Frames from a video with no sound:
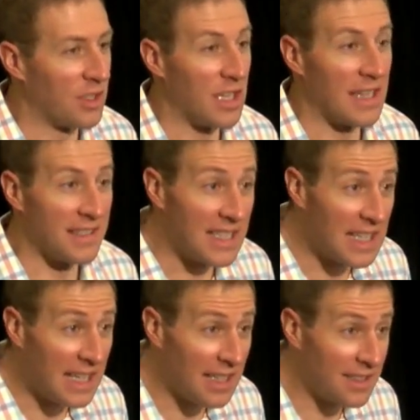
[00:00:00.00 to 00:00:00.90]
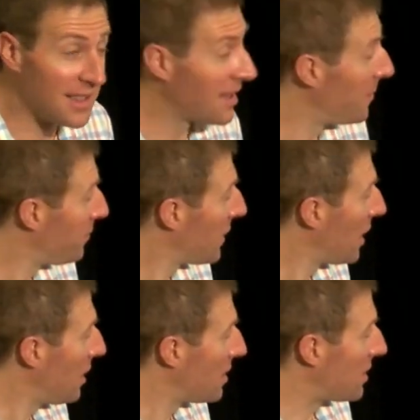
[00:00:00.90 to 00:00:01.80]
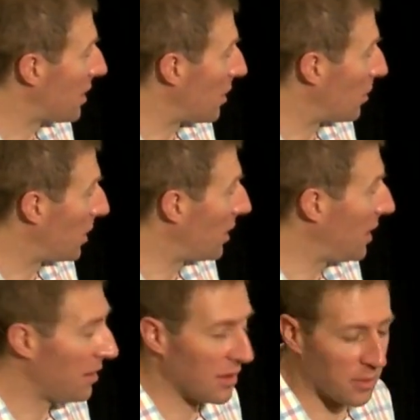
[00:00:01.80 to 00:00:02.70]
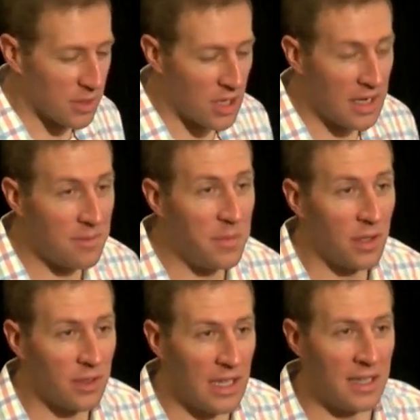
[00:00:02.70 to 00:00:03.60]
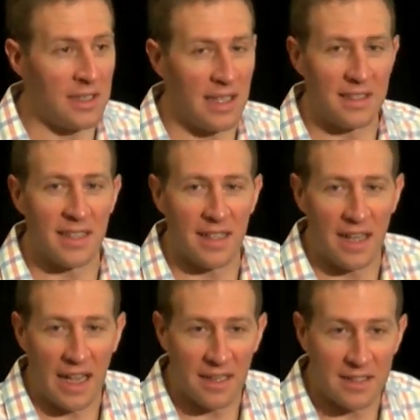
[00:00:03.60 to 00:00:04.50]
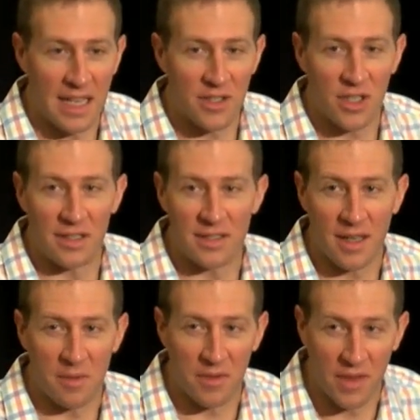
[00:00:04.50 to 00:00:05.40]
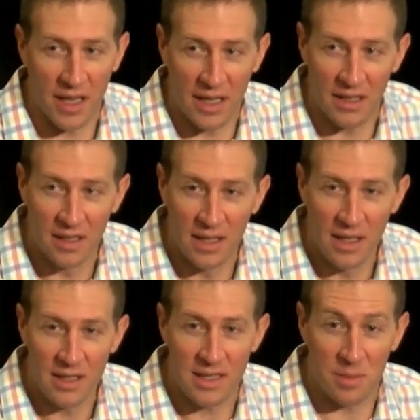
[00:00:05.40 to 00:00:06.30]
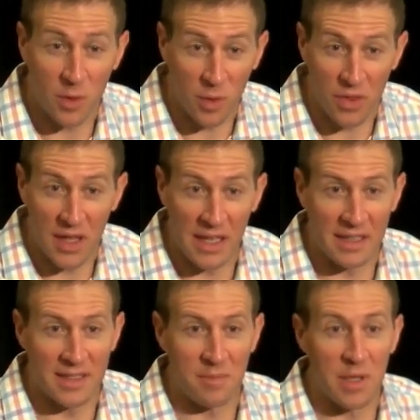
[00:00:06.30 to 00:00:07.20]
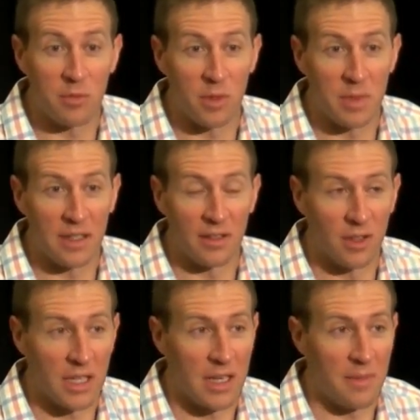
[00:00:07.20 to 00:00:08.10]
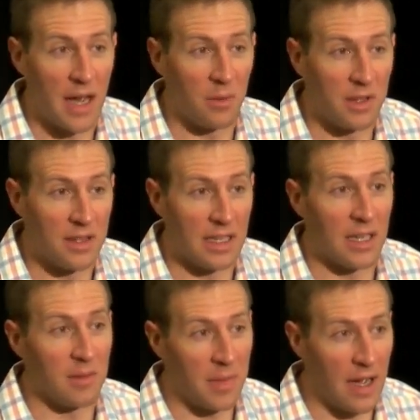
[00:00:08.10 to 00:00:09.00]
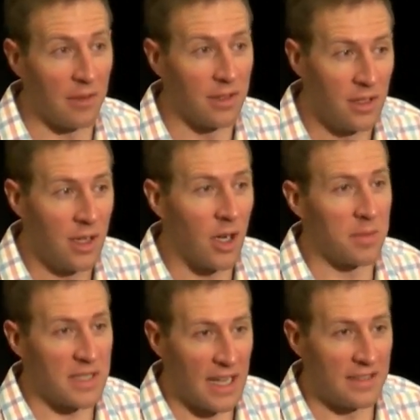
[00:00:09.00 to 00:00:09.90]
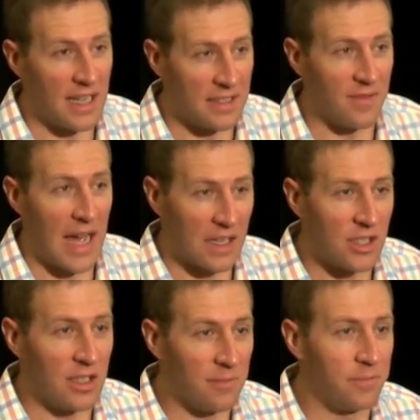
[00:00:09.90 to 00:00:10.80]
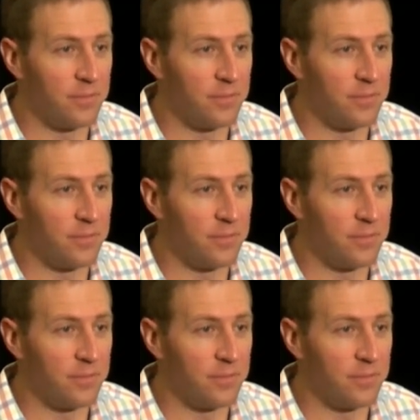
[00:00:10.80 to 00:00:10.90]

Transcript: GSTs. So really, we're trying to build into the annotation some of the typical things that people would be looking about when thinking about herbicide sites of action.